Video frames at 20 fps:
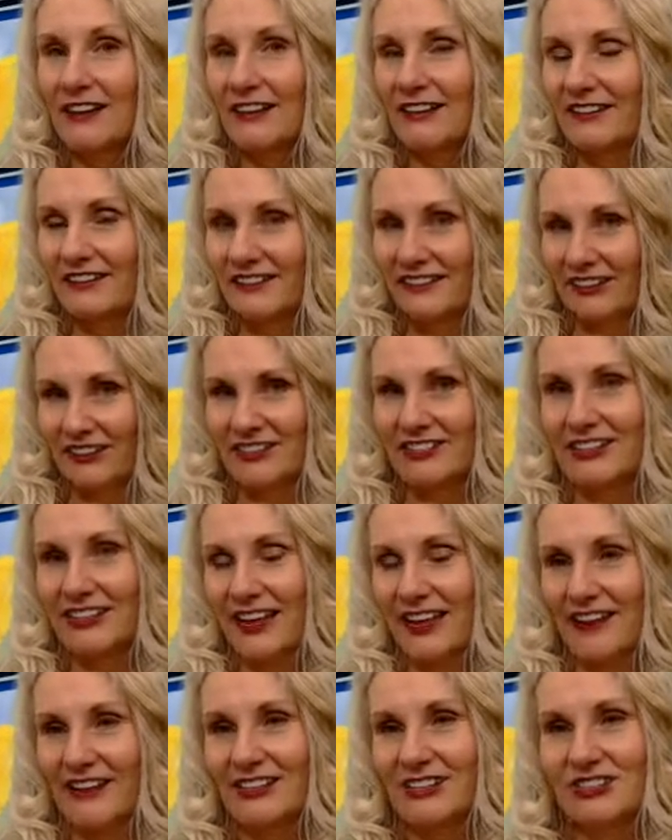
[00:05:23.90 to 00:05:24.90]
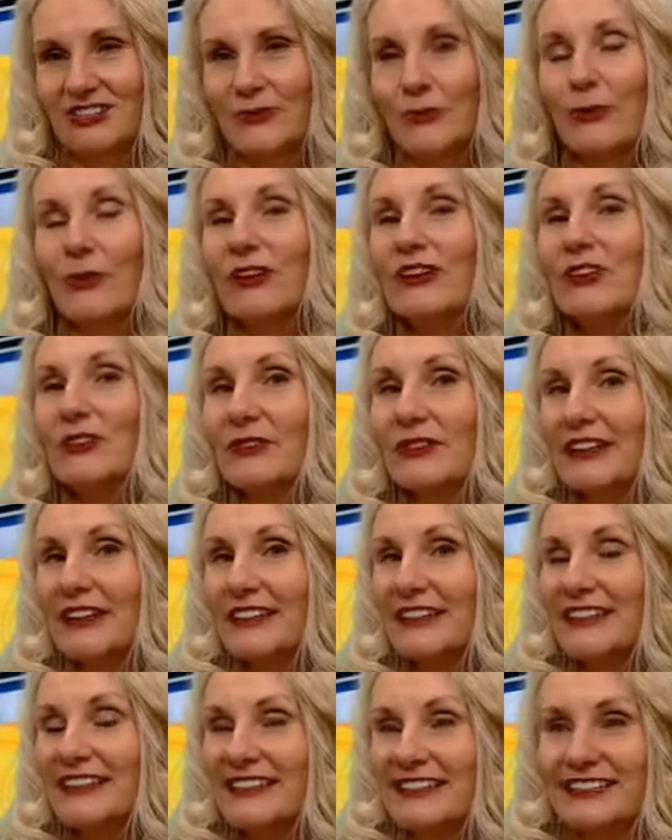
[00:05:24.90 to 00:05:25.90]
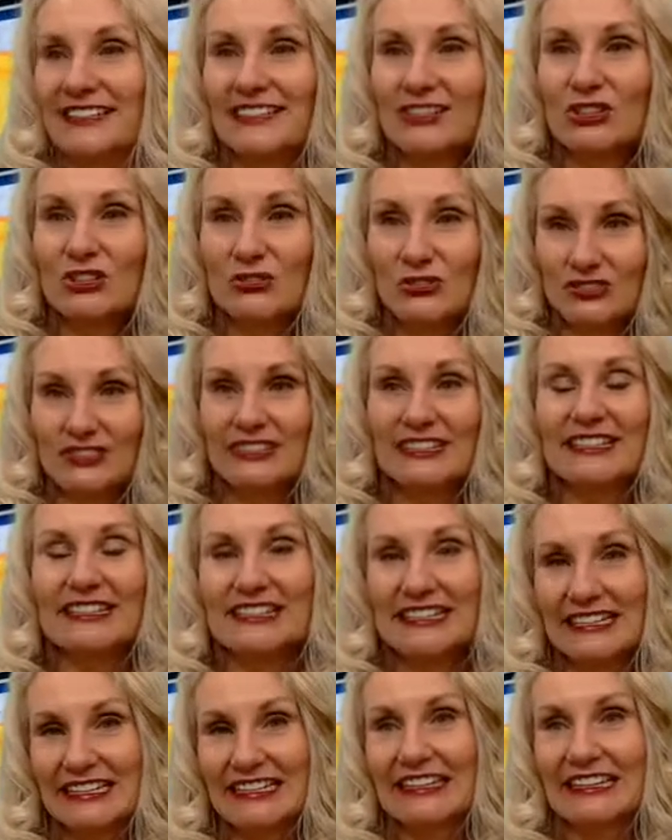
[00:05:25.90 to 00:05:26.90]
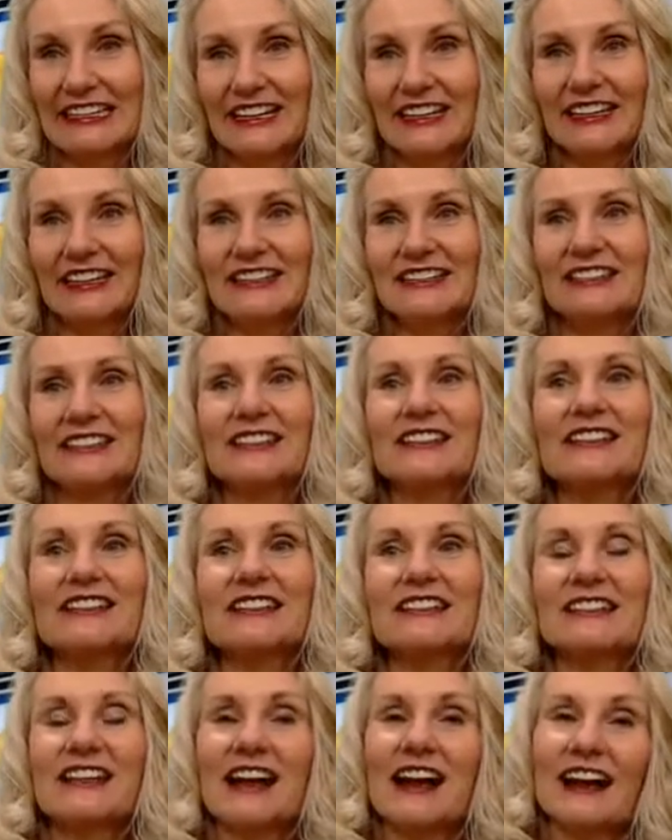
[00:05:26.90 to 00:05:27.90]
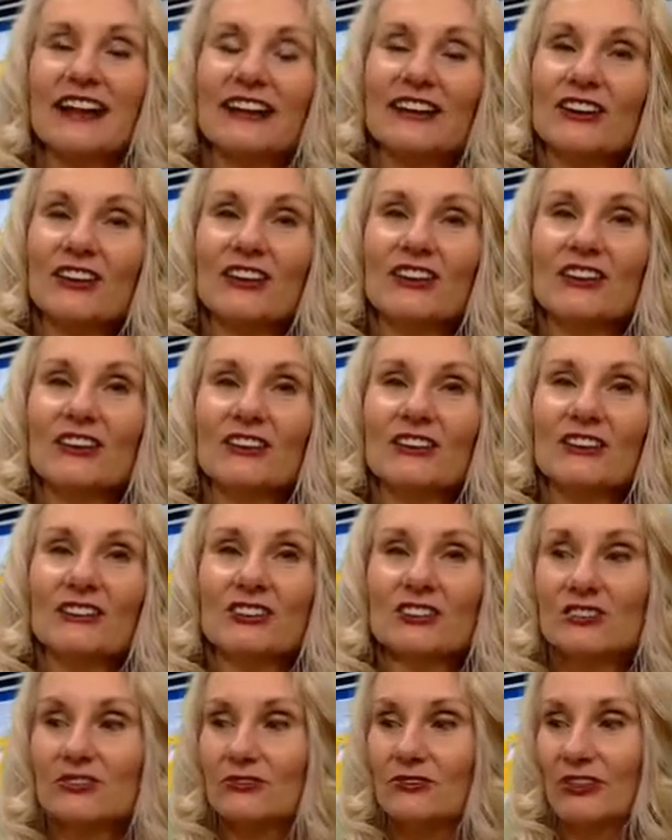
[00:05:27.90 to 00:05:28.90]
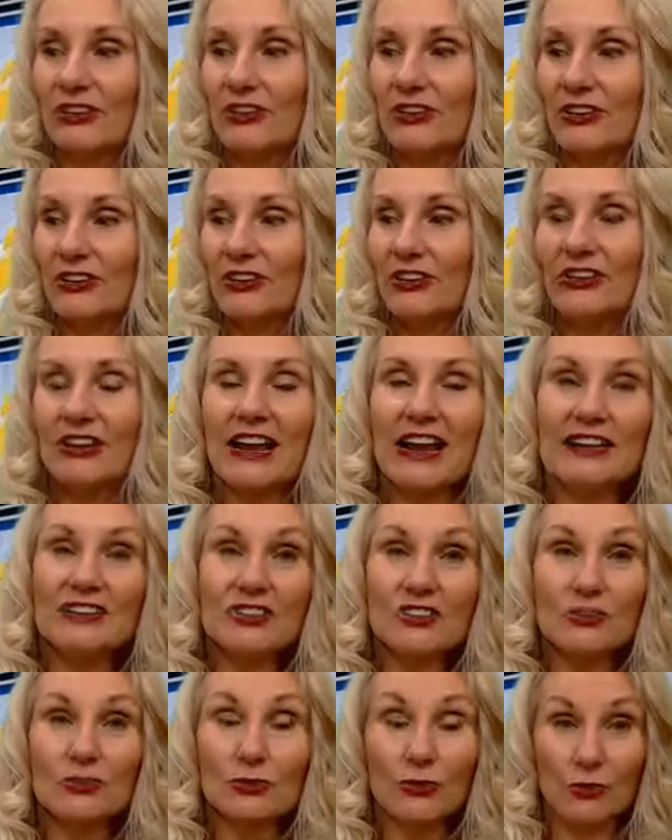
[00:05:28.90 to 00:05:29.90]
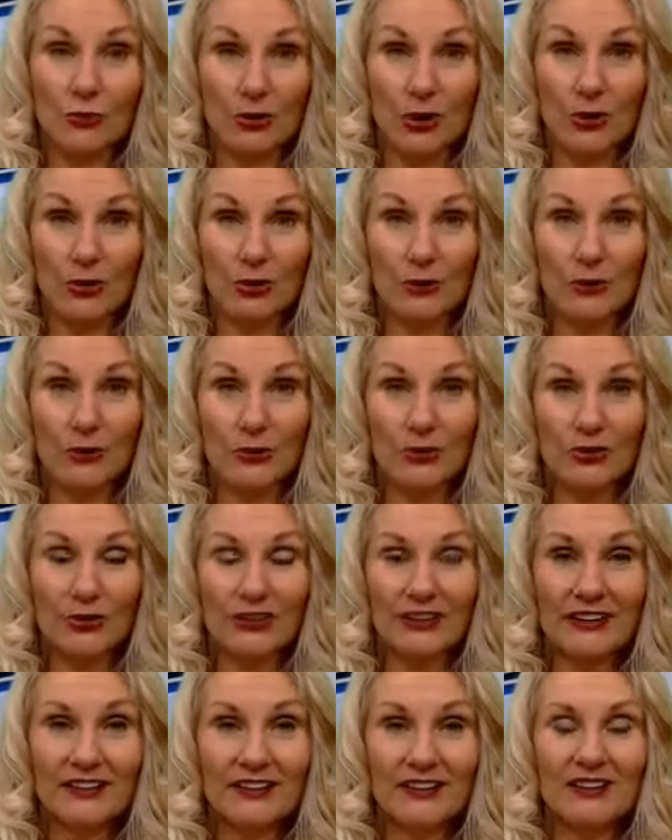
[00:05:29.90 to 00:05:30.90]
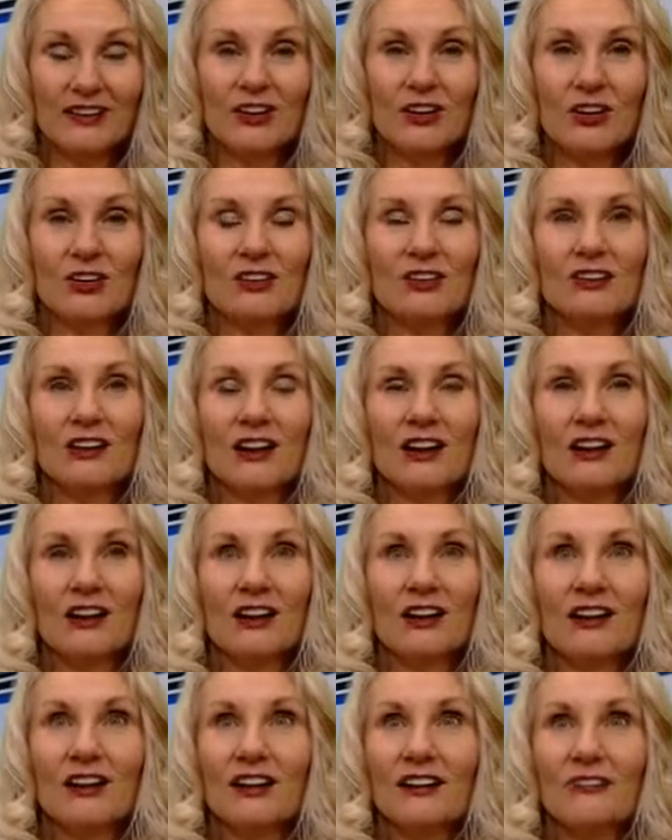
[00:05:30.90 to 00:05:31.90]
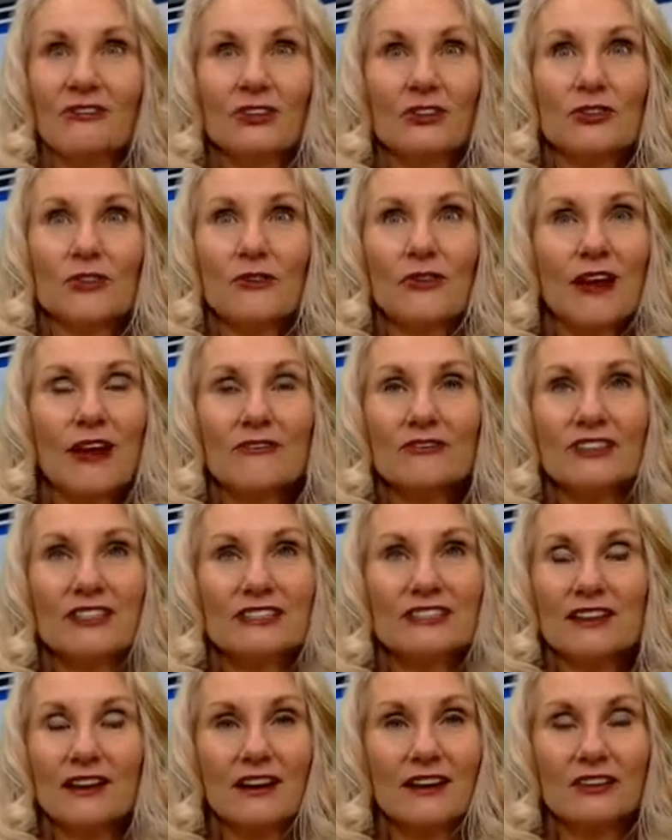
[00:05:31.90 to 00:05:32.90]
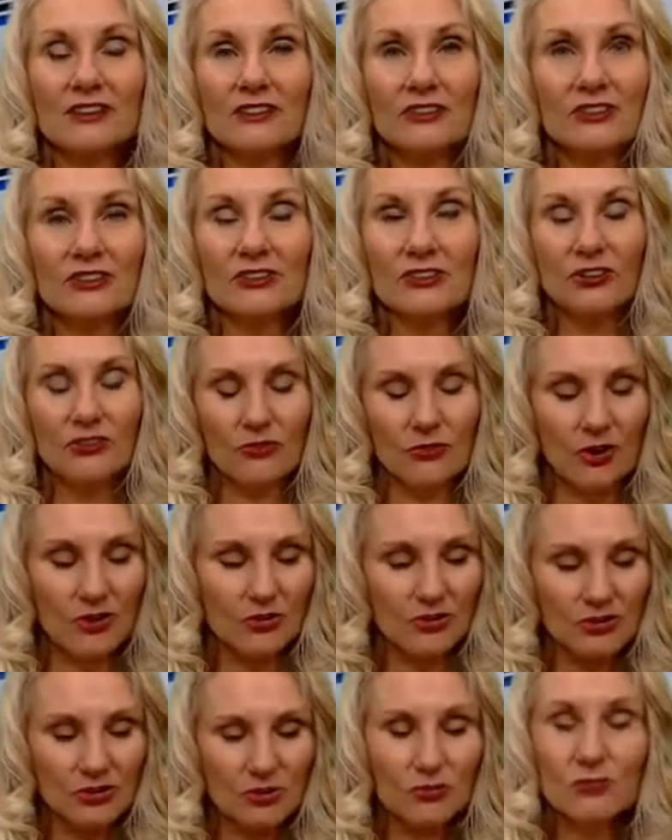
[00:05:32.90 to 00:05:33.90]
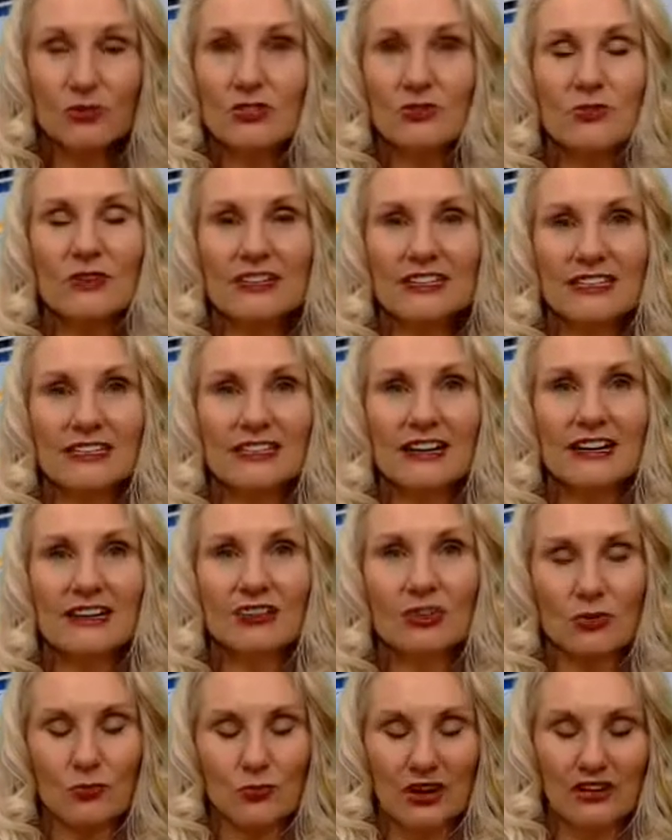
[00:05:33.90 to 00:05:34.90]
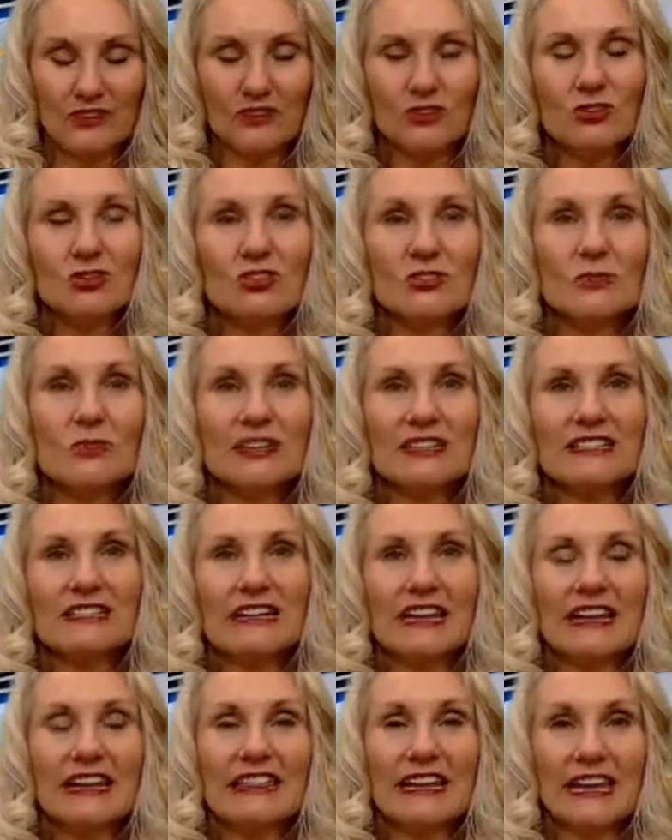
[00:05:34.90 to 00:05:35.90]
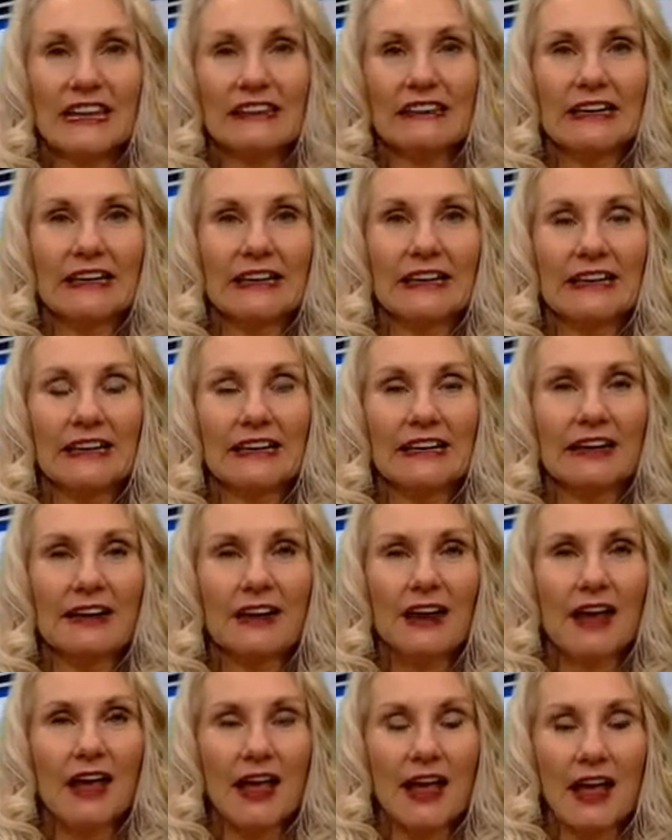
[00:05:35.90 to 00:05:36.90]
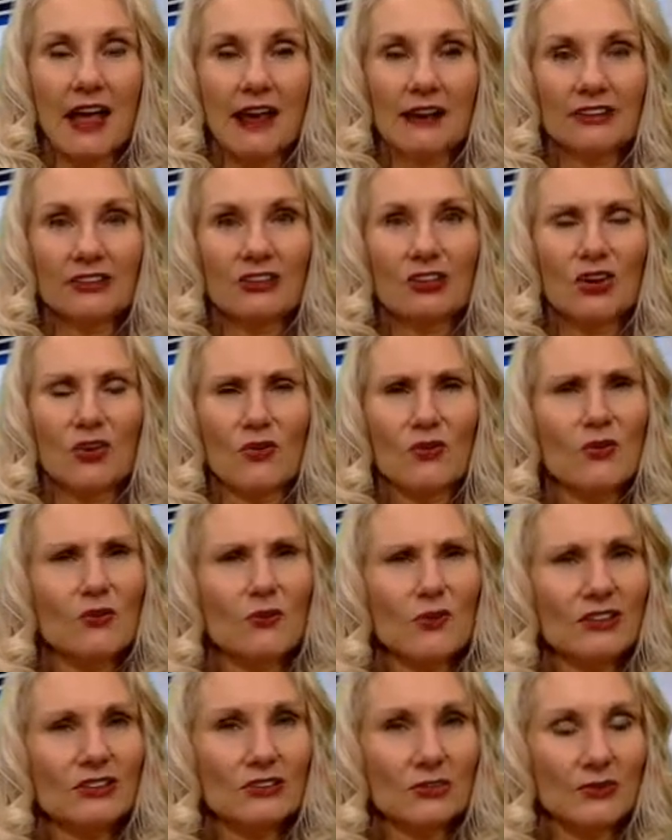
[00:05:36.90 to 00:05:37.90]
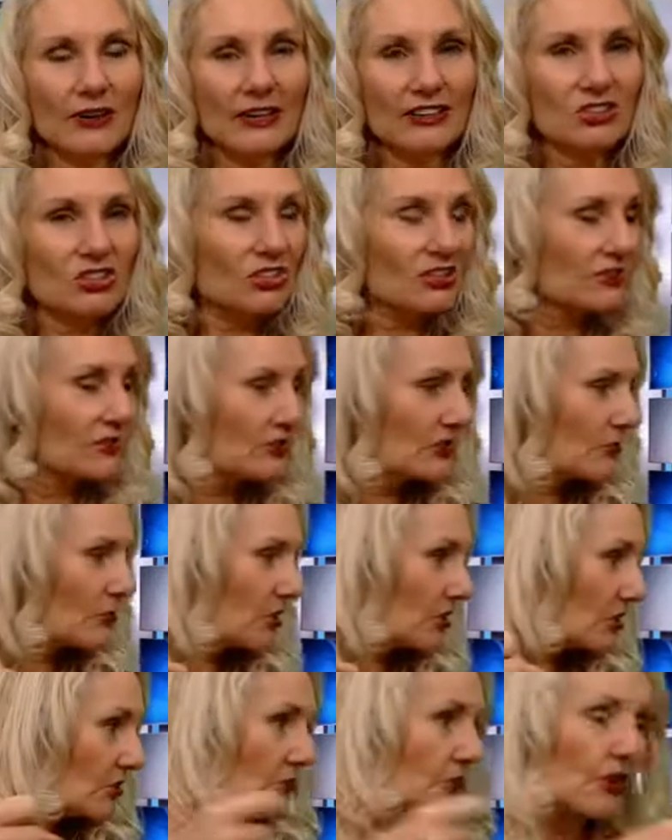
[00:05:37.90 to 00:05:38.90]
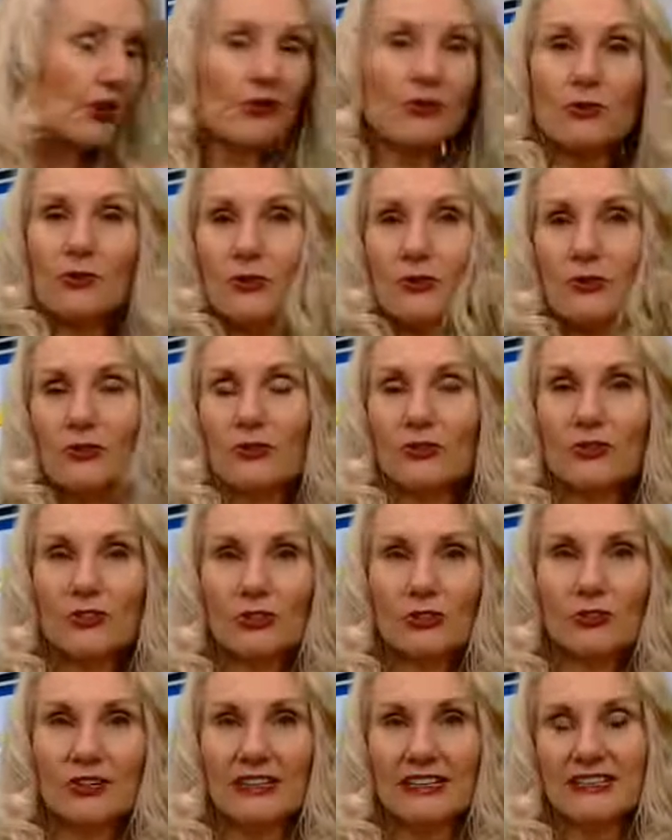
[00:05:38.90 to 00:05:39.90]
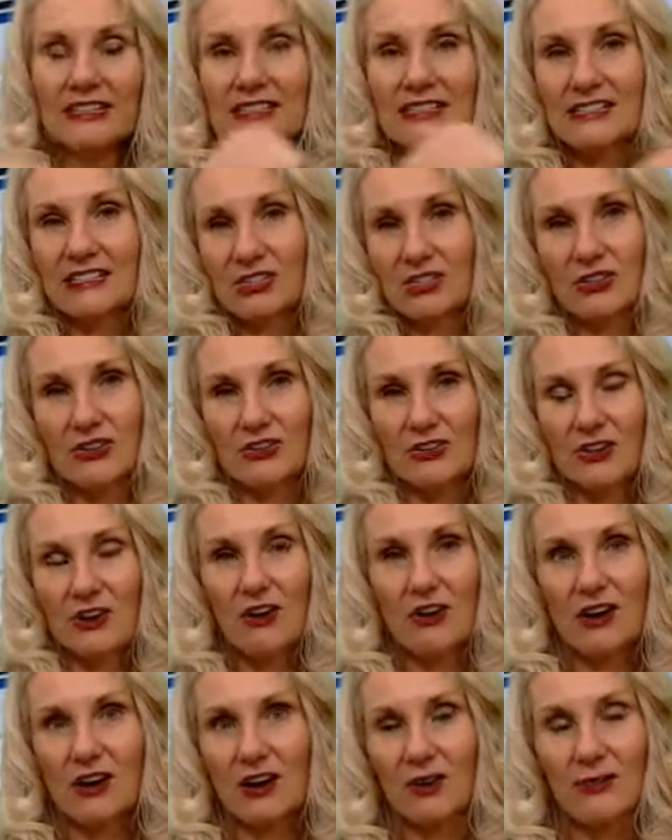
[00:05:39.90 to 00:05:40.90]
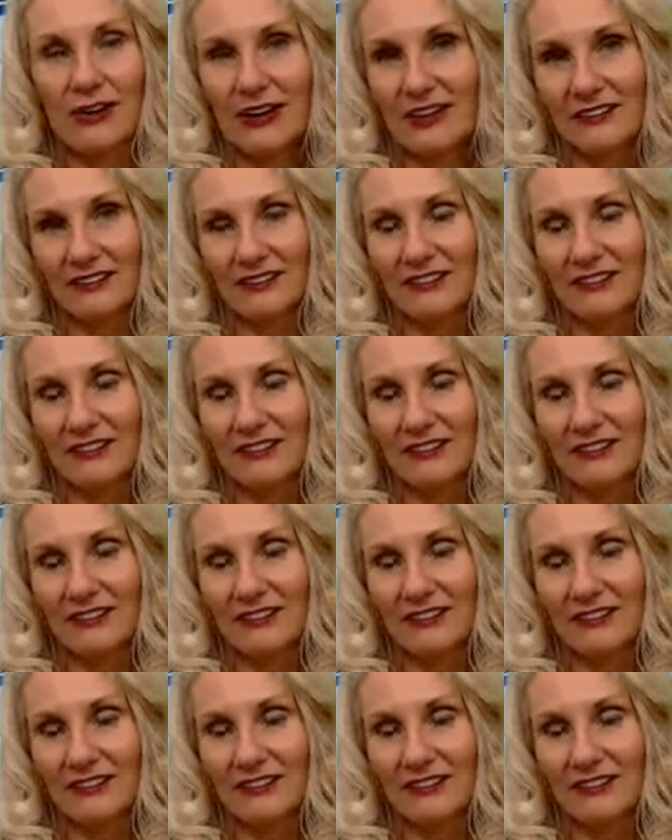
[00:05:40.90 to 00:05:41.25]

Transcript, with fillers: there's the catch. What you need to do to succeed is the desire to learn and to grow. Uh, if you don't have a desire to learn and grow and you just want to stay in your if you just want to stay in that lane and go the wrong direction when you know you could easily turn the car around